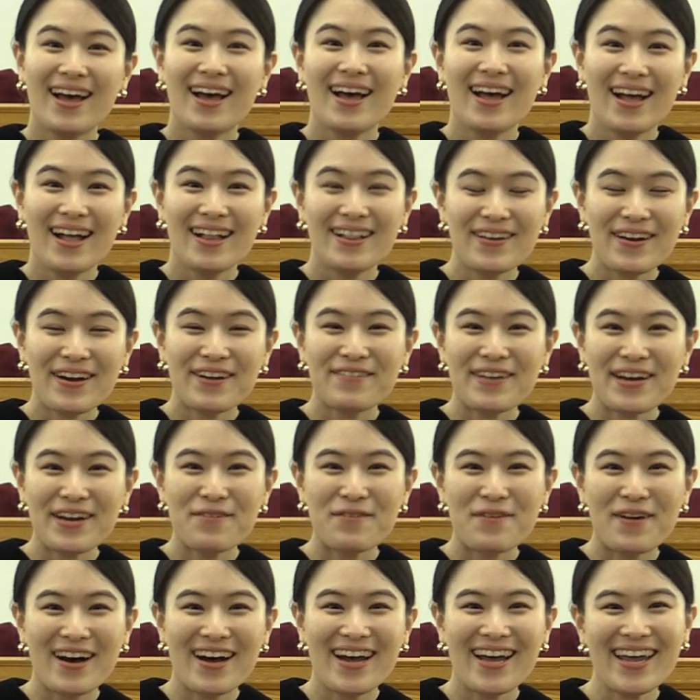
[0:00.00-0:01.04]
Hello
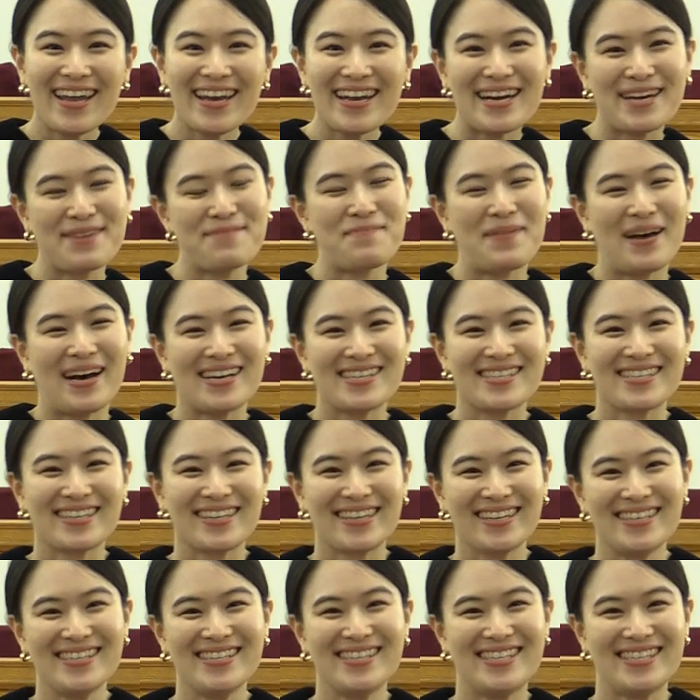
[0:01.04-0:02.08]
everyone, I'm Pastor
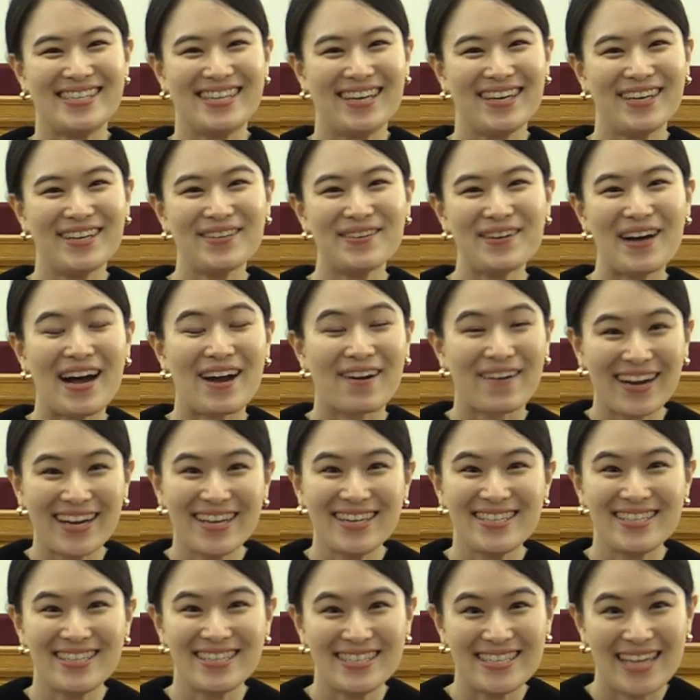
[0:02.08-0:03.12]
Eunsoo. How are you
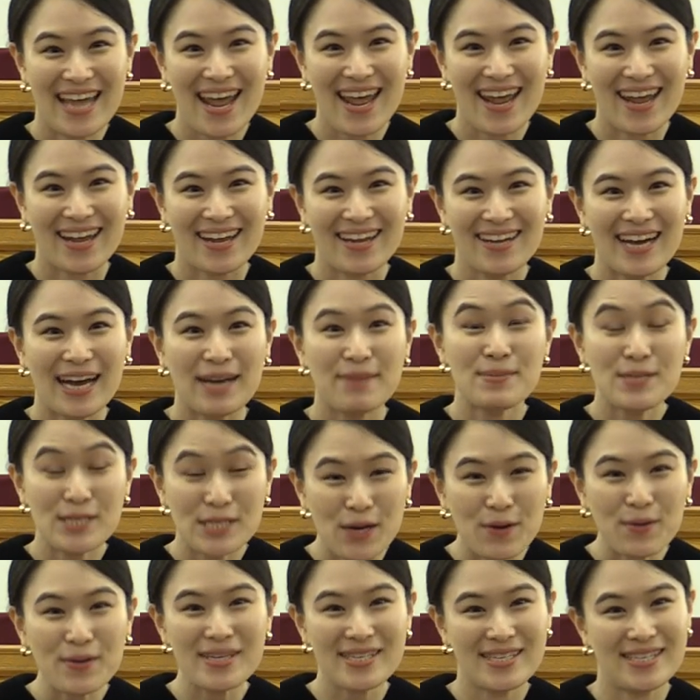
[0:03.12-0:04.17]
today? I'm
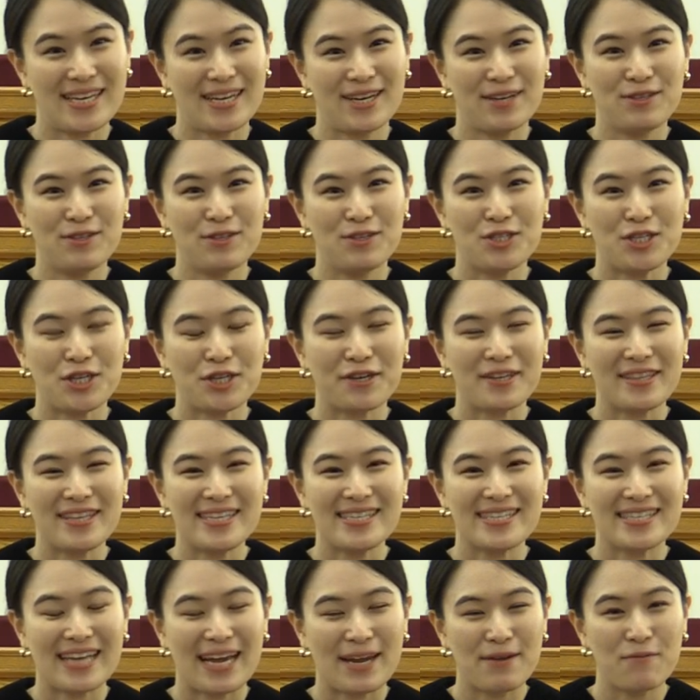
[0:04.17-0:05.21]
so excited to share
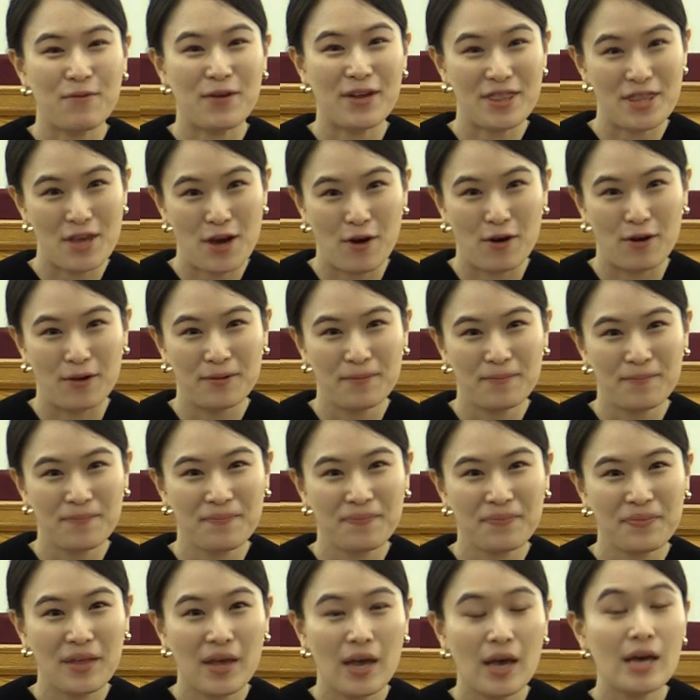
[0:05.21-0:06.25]
this time with y'all.
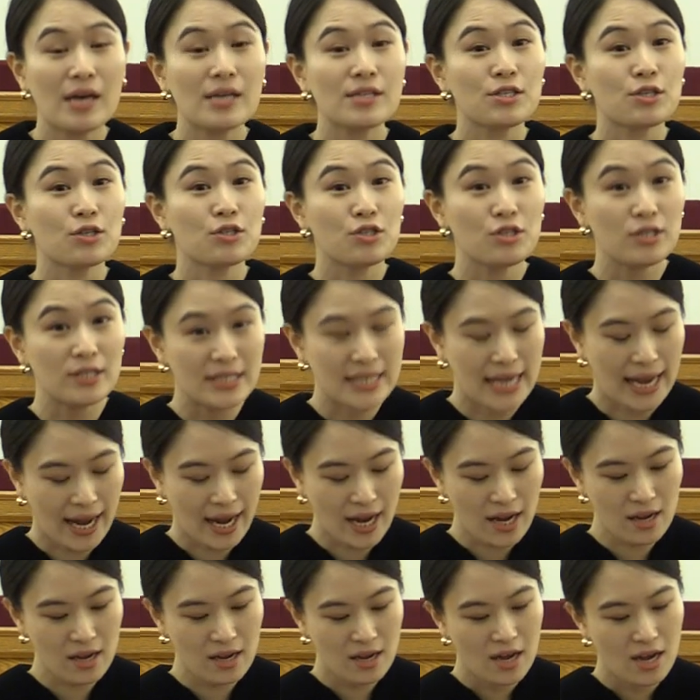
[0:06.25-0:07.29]
So
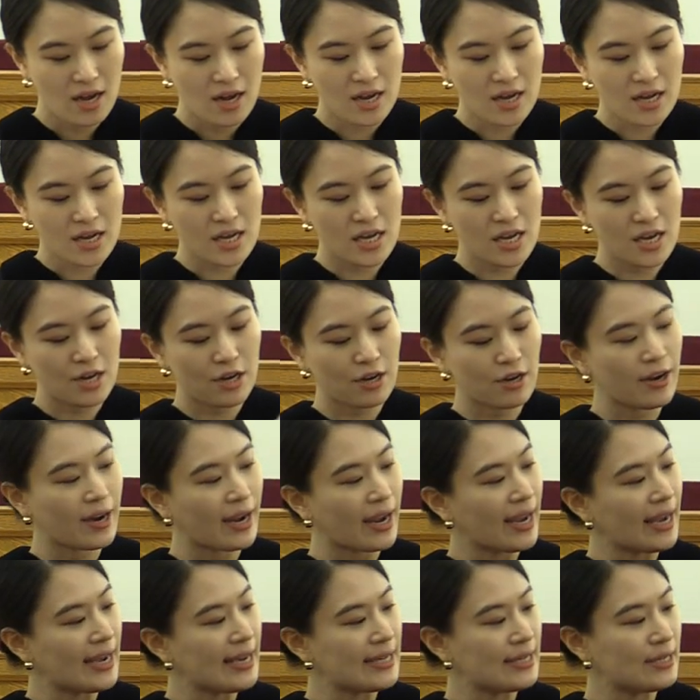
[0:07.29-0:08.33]
today, here
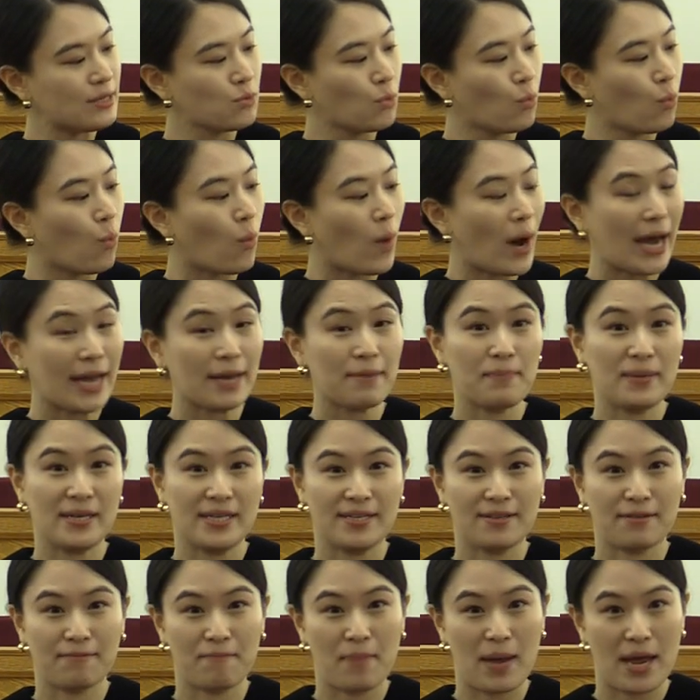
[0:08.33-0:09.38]
is a white
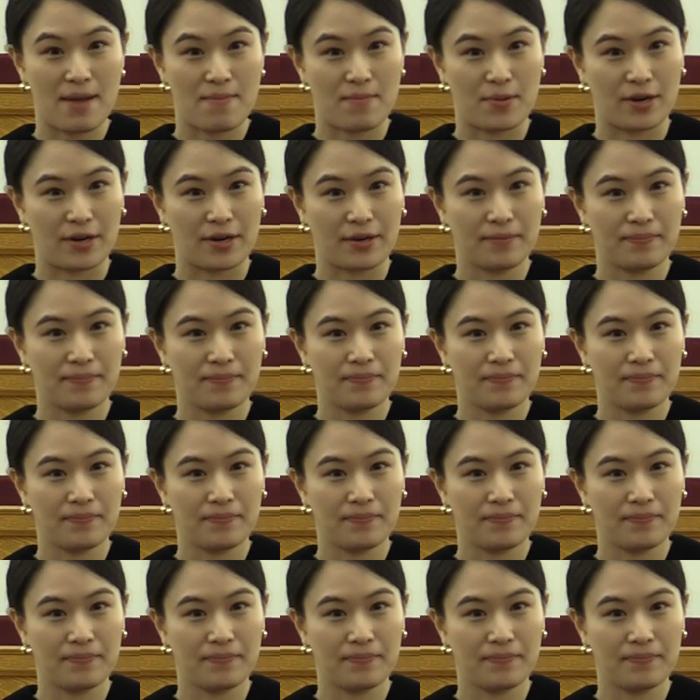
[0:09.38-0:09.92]
piece of paper.